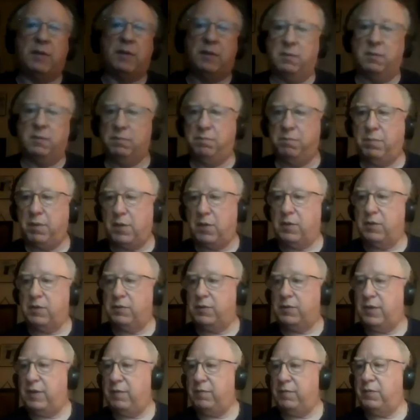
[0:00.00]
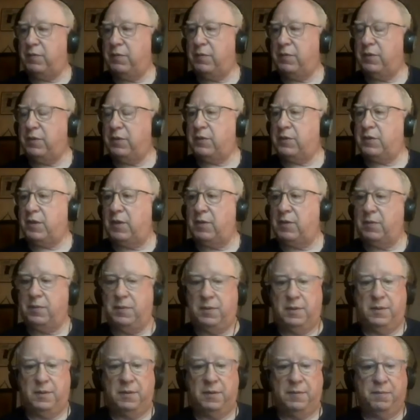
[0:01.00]
pick part of San Francisco
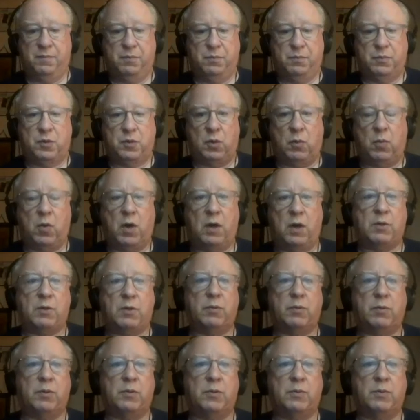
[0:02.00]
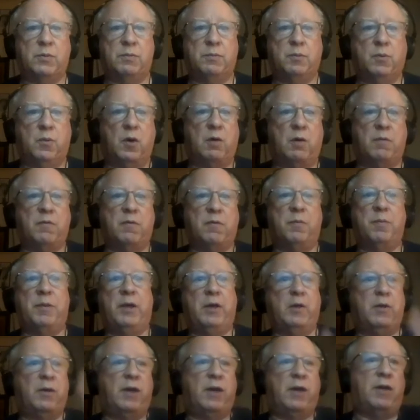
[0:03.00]
to walk through, walk from
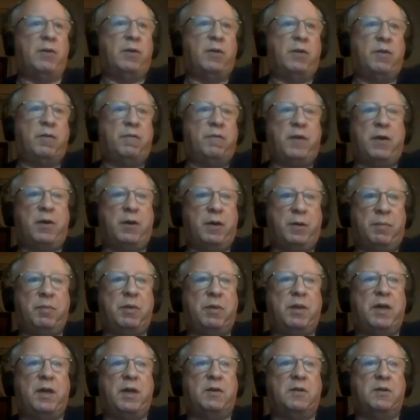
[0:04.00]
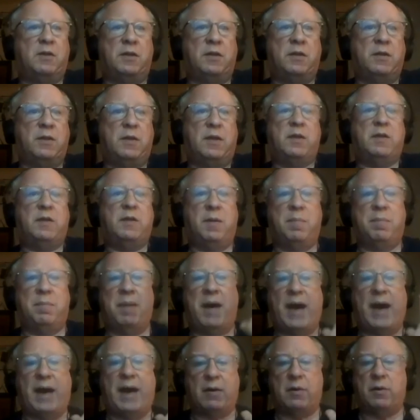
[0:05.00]
here down to the ferry plaza and then come
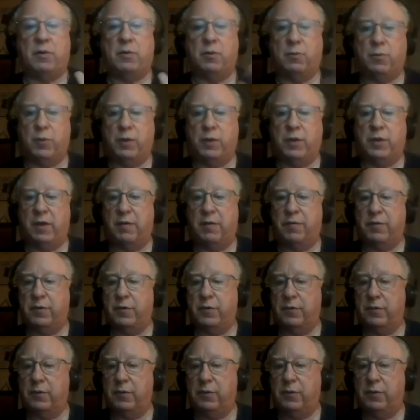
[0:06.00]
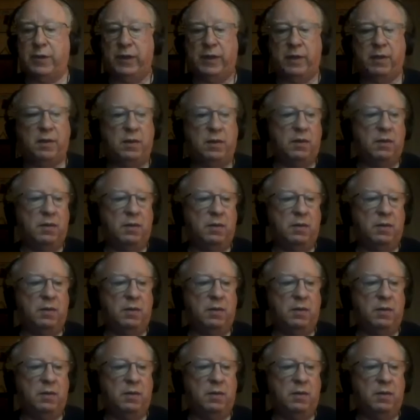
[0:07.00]
back or whatever, doing